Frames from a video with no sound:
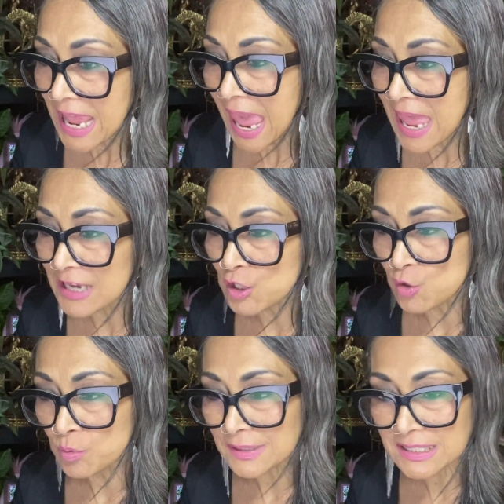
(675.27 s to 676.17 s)
And you
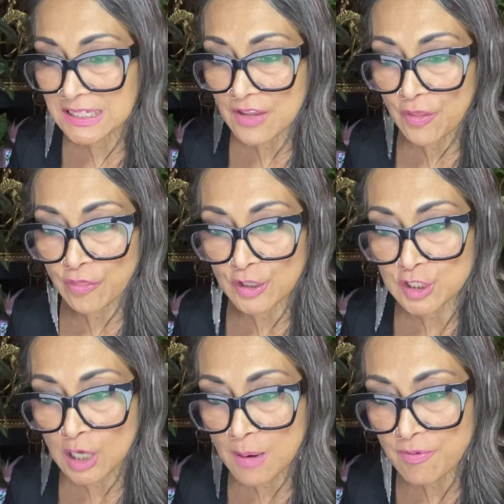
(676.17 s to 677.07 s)
will see that the
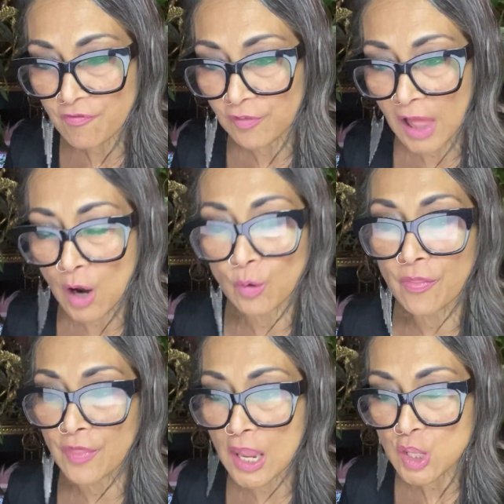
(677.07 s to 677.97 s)
type of flour
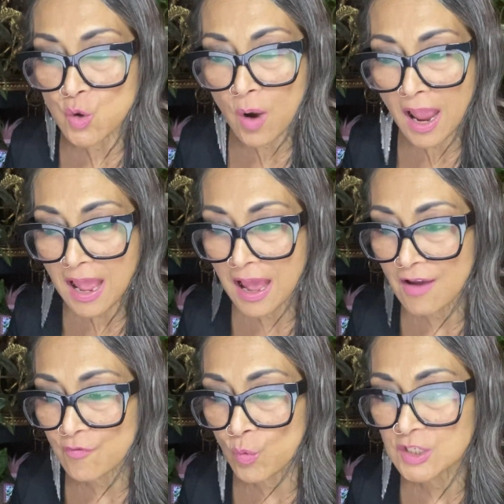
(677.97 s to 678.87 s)
that you
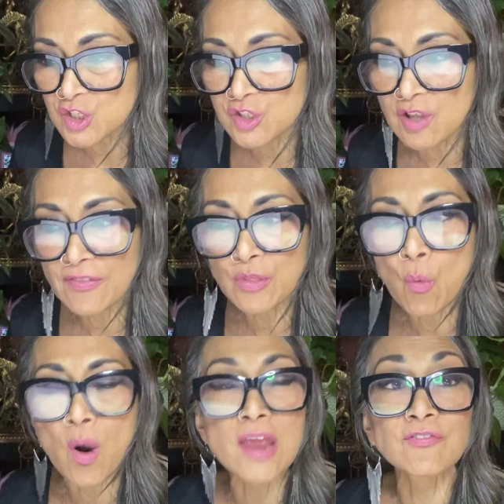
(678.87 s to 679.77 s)
have, which is not the
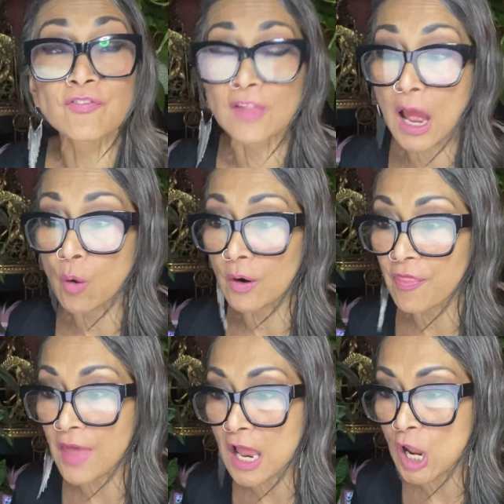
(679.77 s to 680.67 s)
white flour
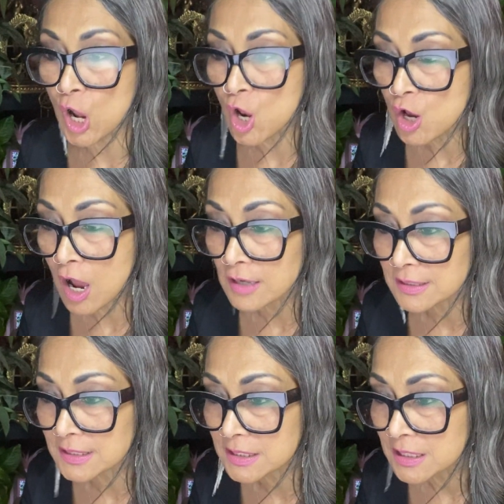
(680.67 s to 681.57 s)
that
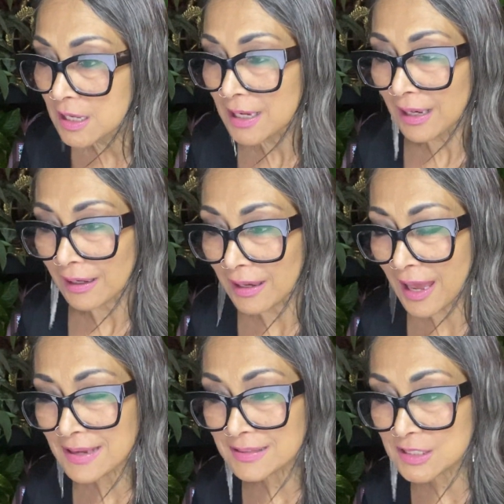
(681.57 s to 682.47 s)
looks
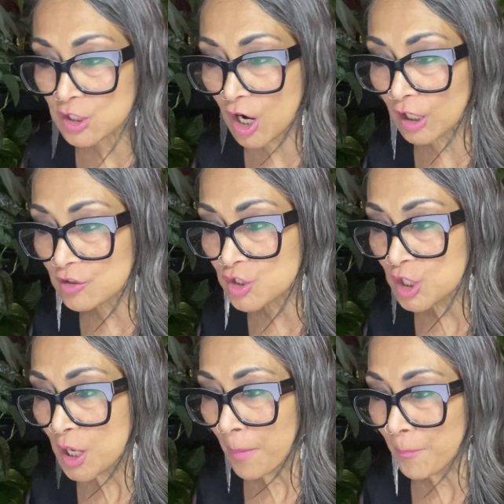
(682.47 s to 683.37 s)
like starch,
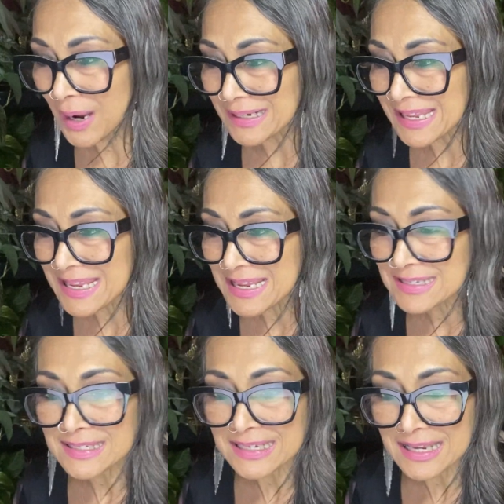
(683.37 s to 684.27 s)
but
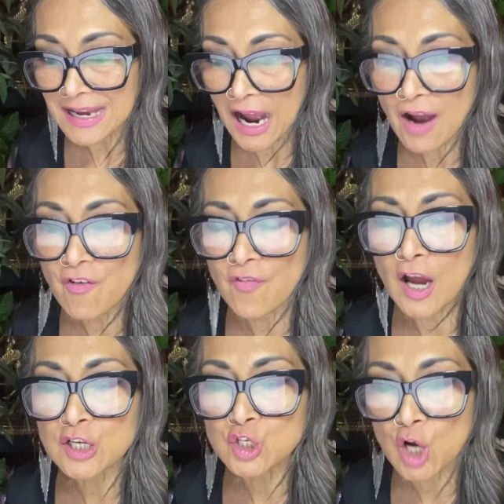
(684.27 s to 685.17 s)
is of
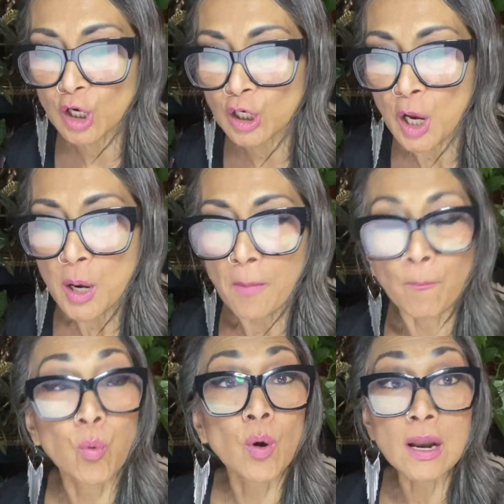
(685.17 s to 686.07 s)
a dark
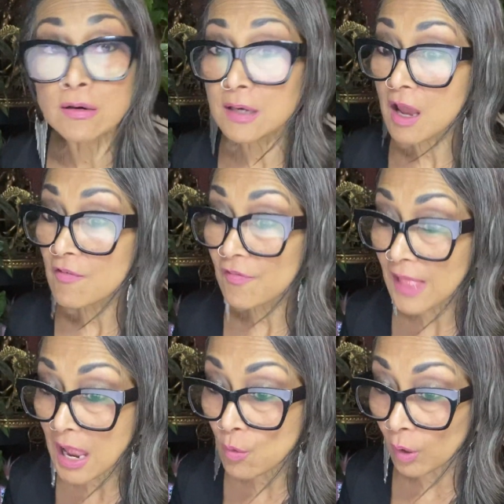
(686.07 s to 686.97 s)
brown
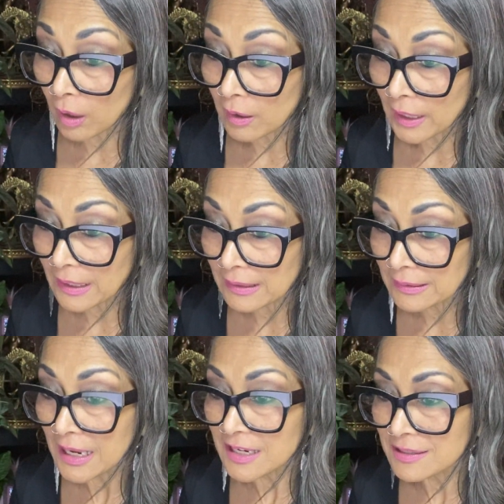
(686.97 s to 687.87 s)
flour and
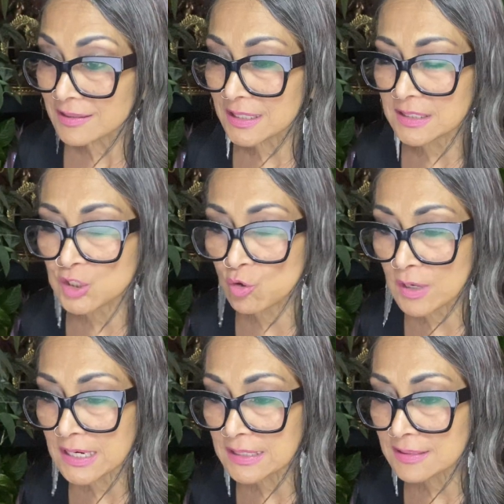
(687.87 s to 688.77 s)
contains
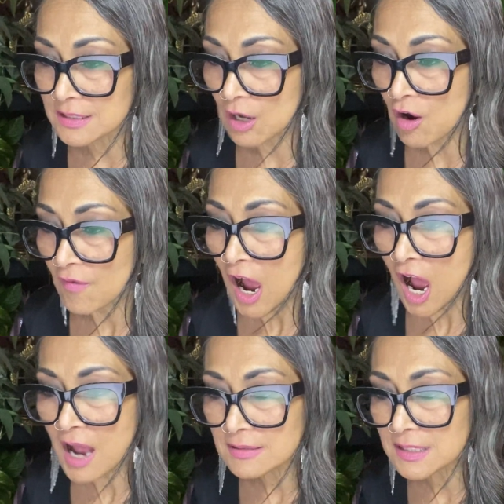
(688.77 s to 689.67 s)
grains of
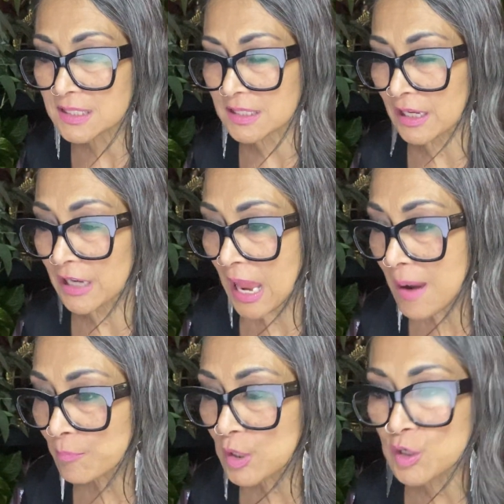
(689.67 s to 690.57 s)
husks and
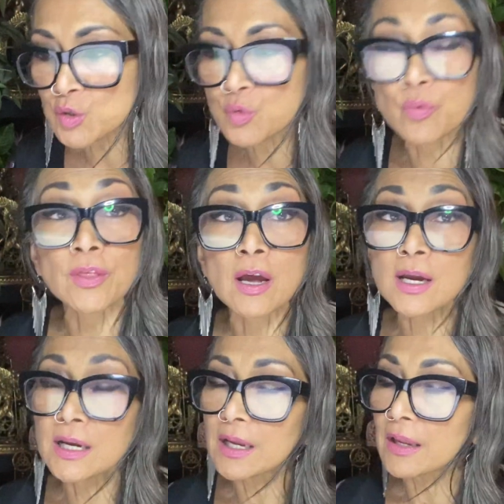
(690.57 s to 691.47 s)
embryos with a
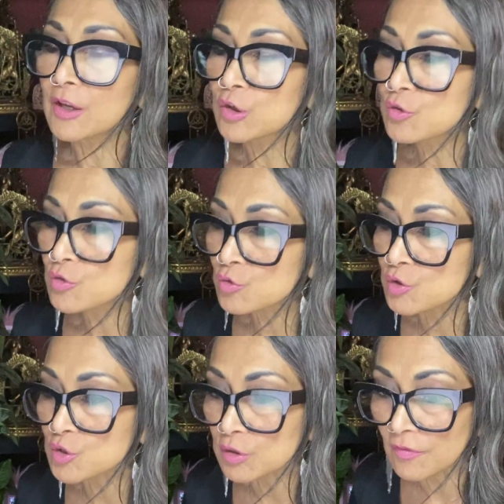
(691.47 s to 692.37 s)
high
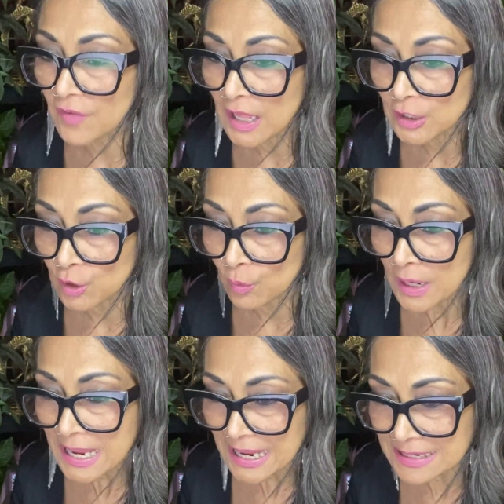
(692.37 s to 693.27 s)
nutritional value,
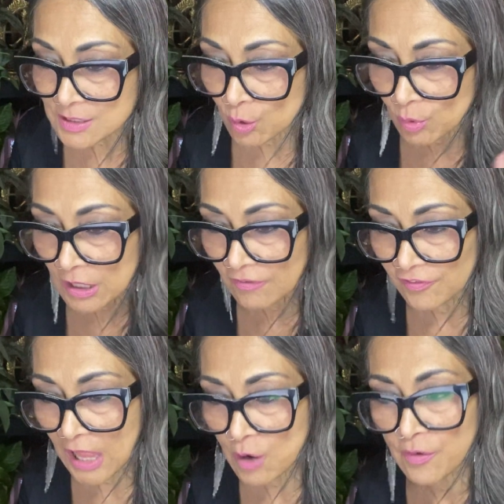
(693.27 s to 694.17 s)
is the real
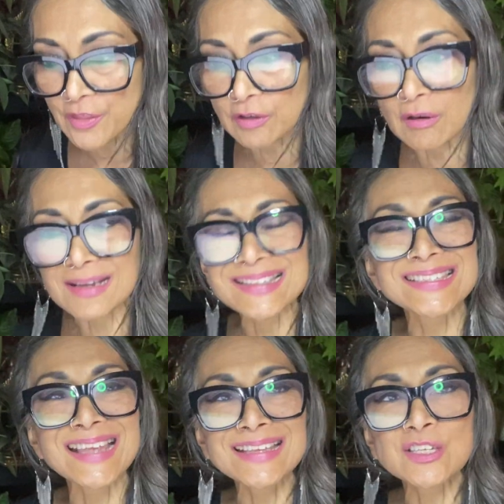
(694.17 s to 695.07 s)
flour that our
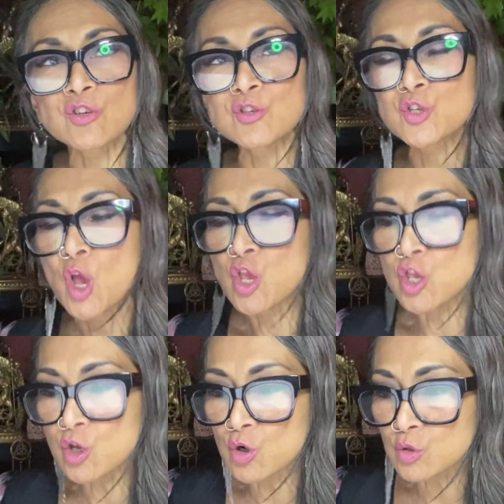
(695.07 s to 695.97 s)
ancestors
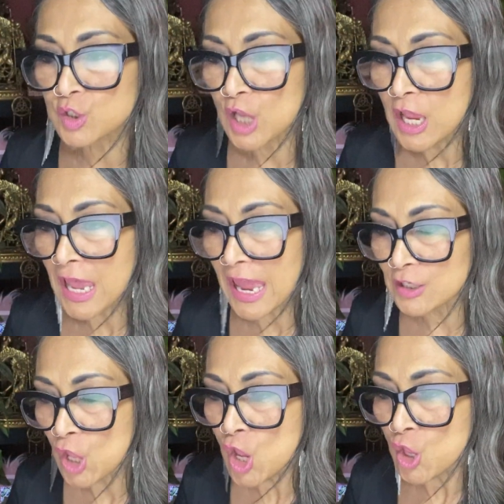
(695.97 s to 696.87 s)
used,
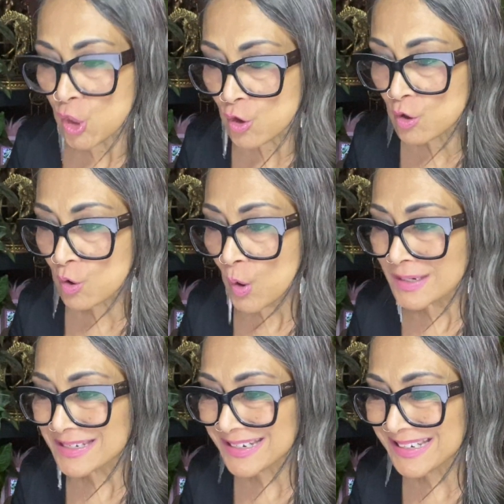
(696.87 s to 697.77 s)
and you
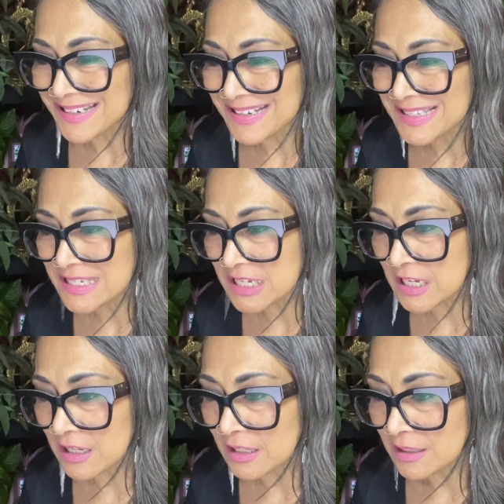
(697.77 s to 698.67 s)
did not see
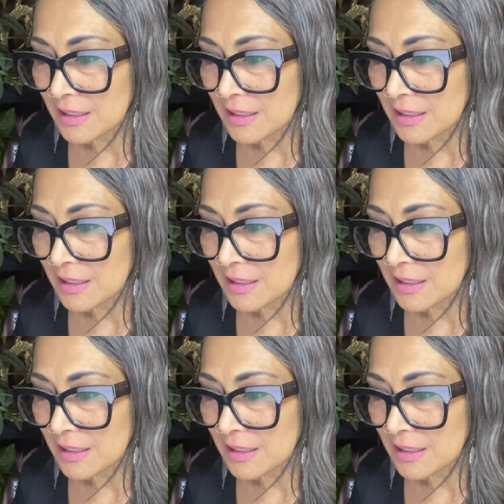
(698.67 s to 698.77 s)
it